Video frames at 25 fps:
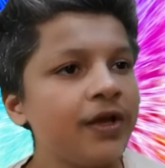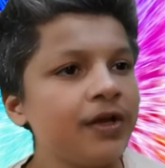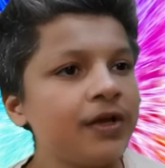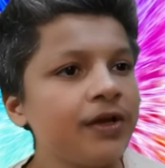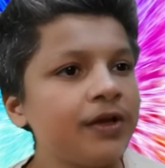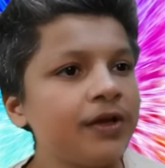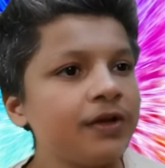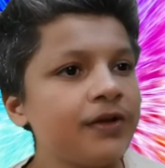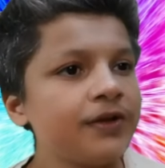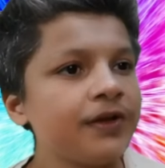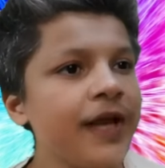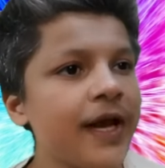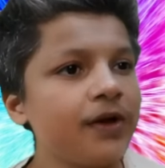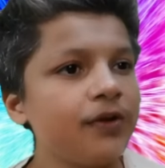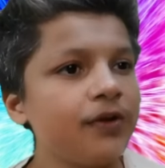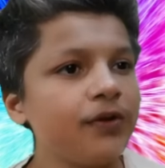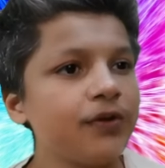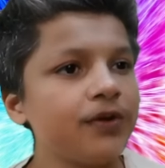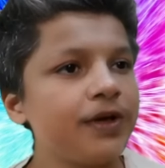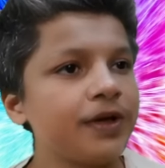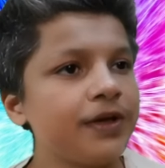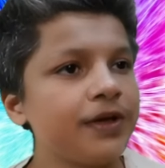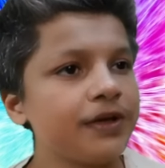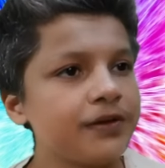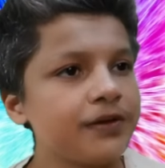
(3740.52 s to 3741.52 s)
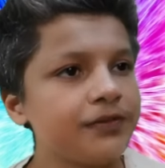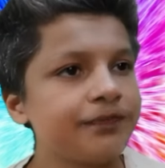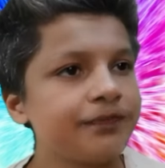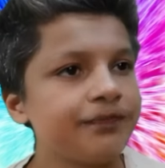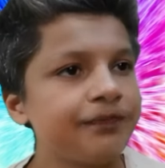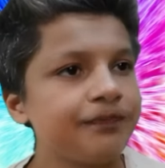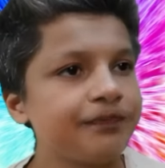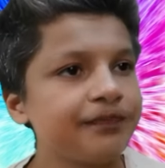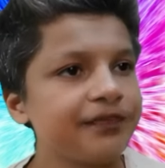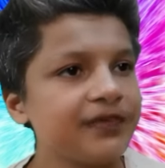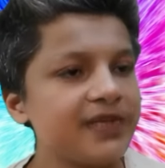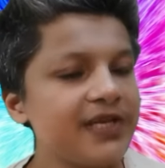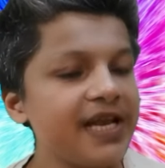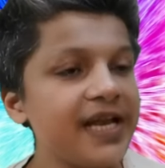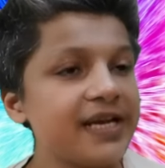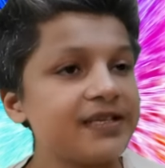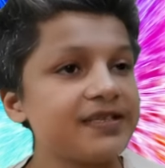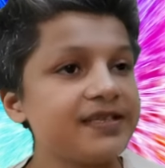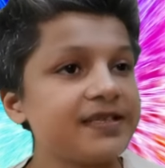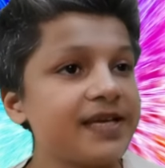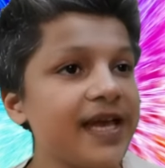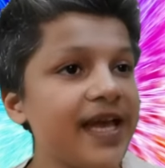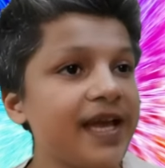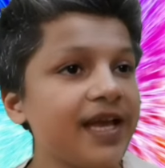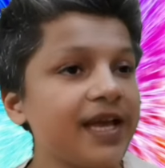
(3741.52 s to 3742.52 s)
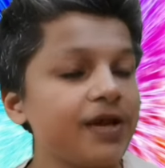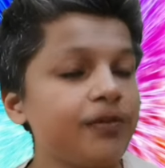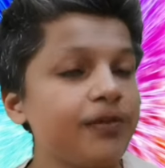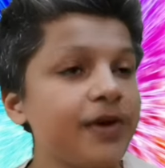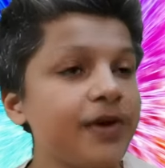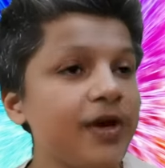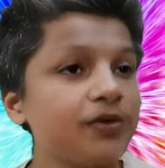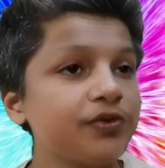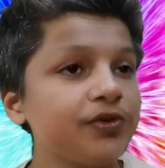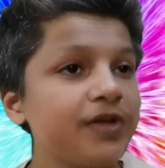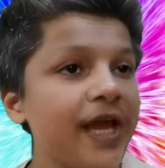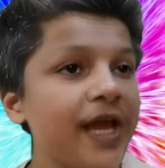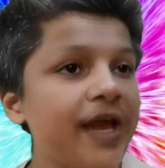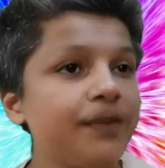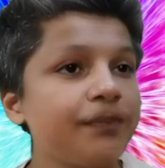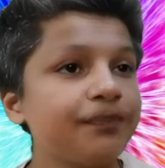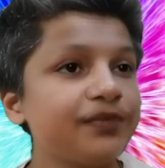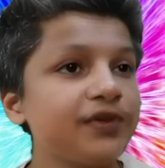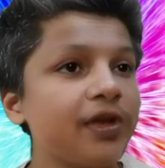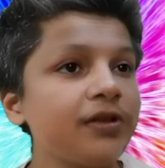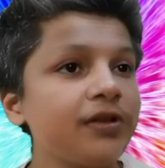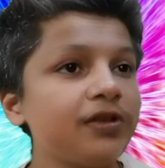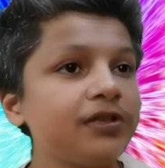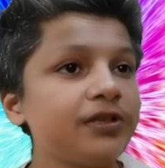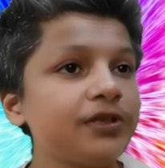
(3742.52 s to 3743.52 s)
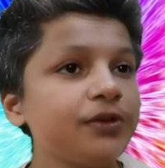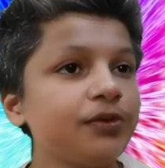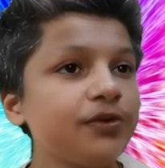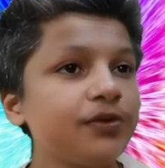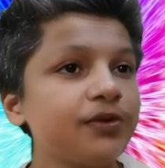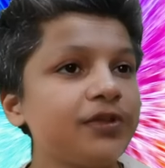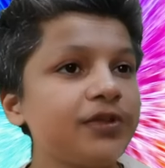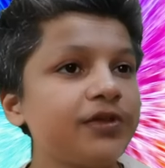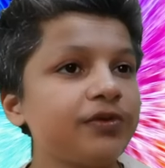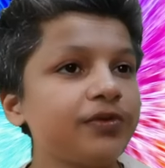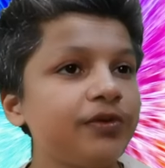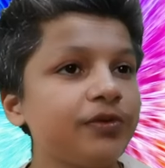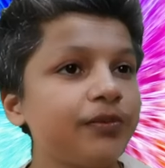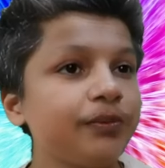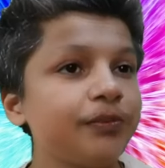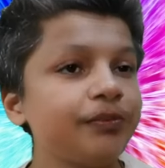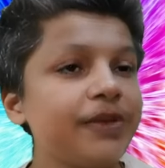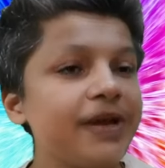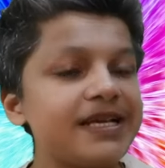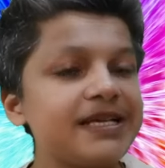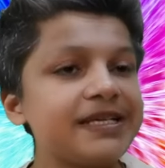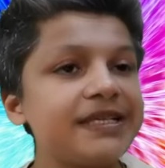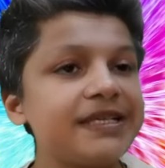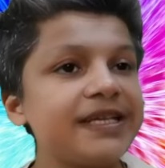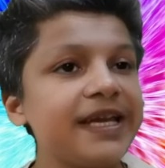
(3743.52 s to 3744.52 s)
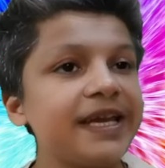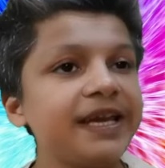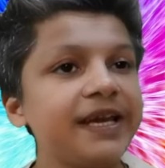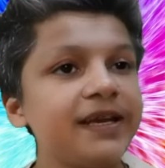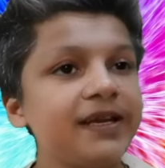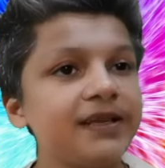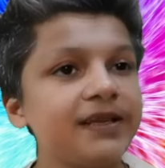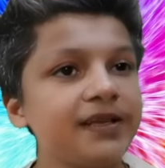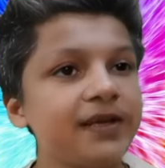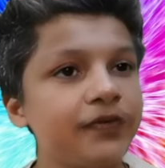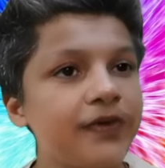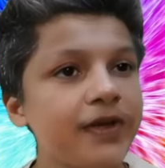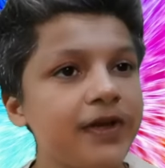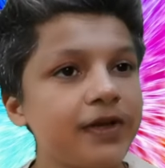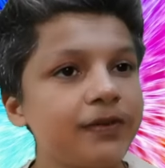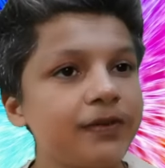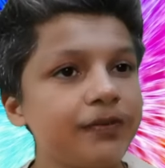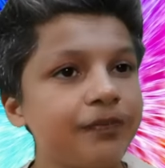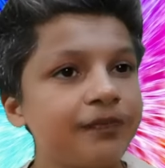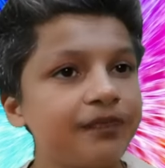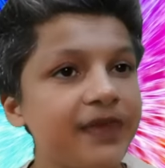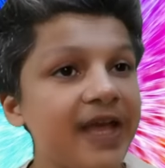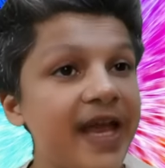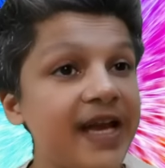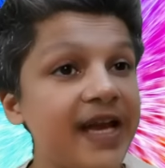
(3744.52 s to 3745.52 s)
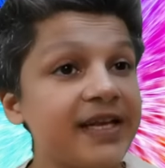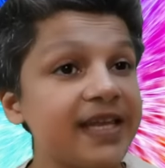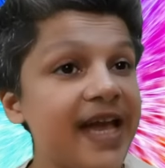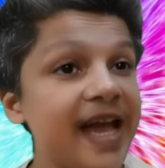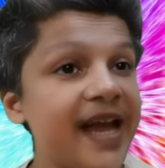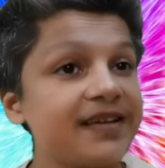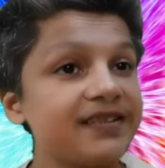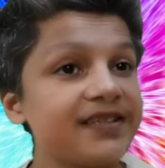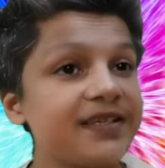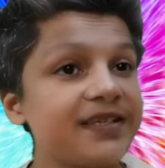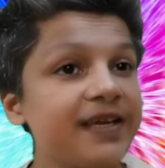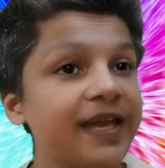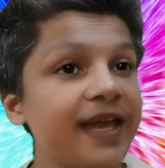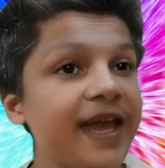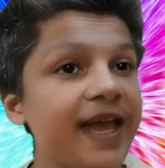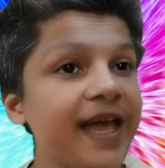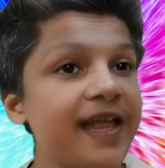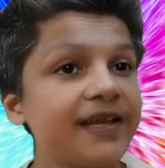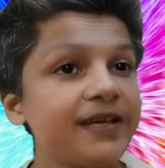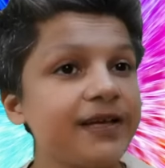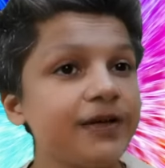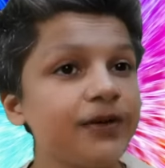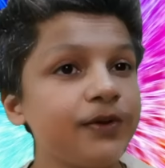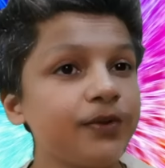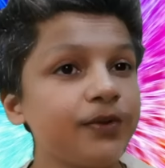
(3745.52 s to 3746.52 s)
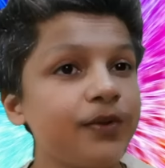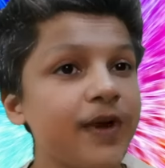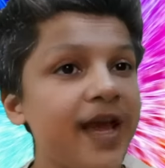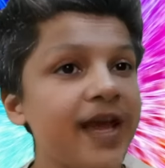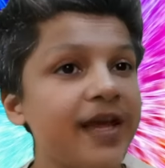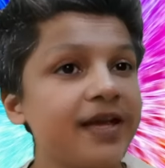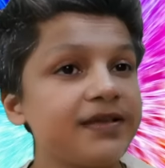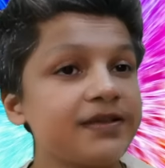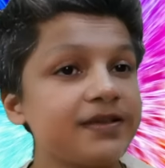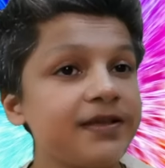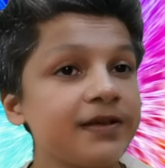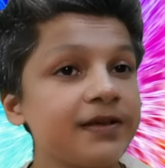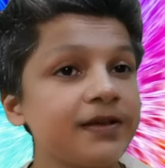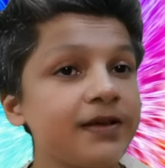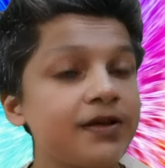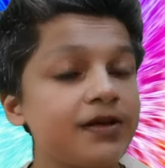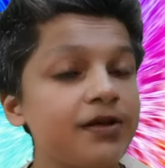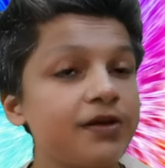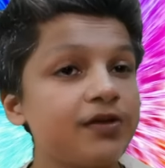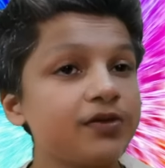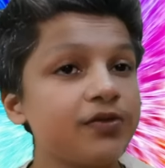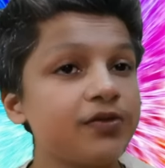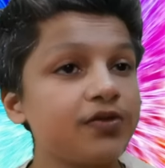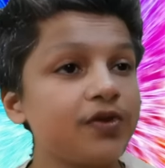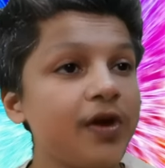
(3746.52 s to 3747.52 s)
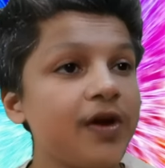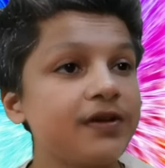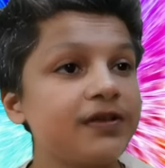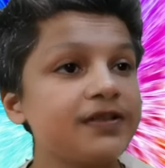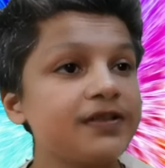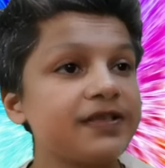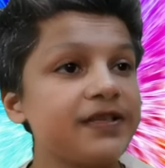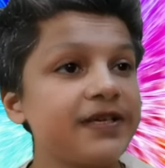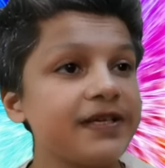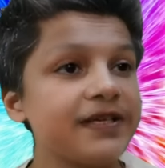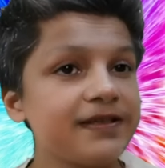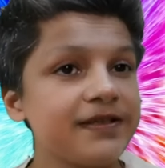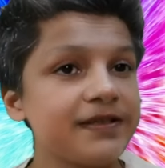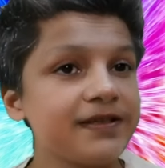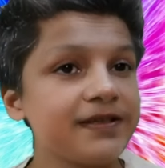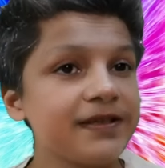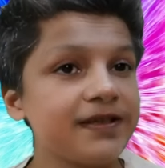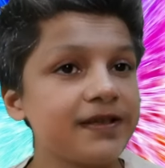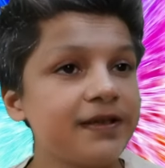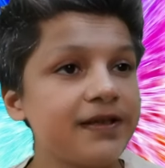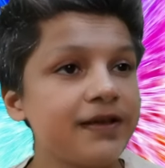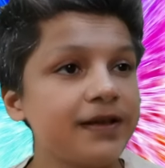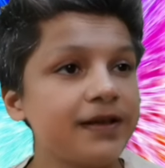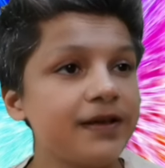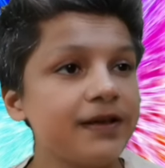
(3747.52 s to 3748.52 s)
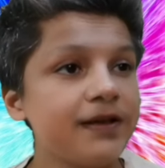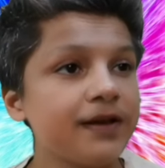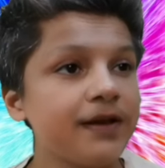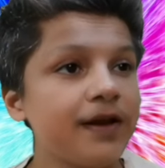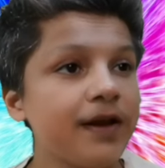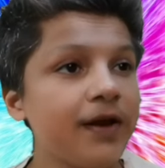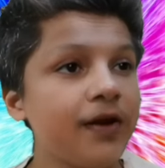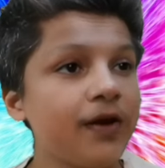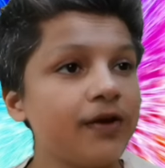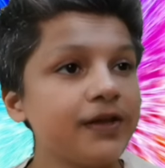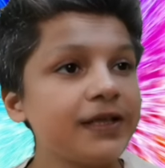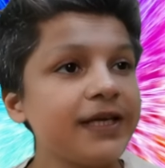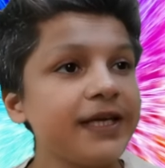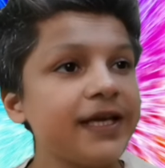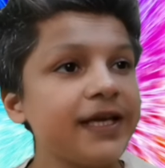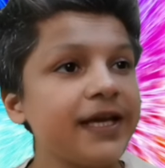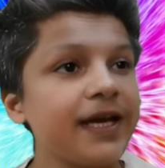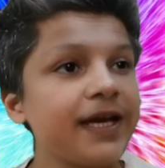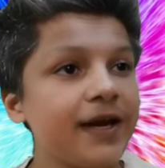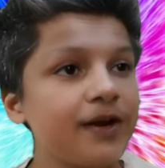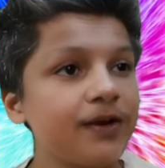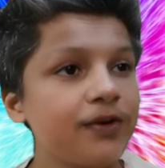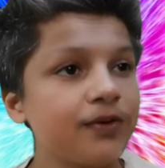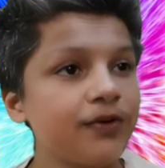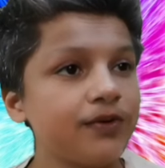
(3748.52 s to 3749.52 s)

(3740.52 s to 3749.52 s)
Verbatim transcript: Now, let's talk about the absolute best thing in the film, and that's Kelly Hu has the sorceress. Holy cow!